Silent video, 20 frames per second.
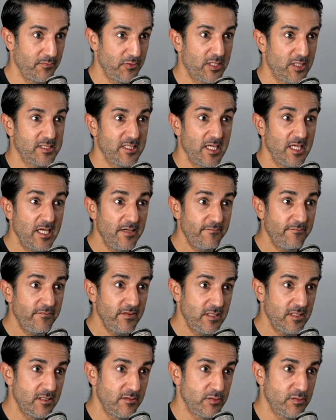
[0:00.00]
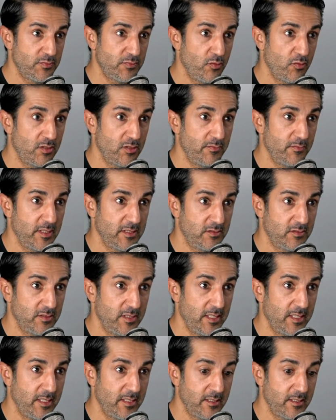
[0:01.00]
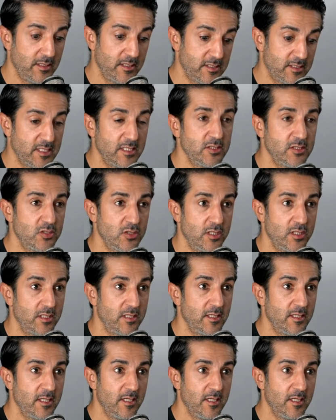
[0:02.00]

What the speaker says: because everything you've spoken about today, essentially,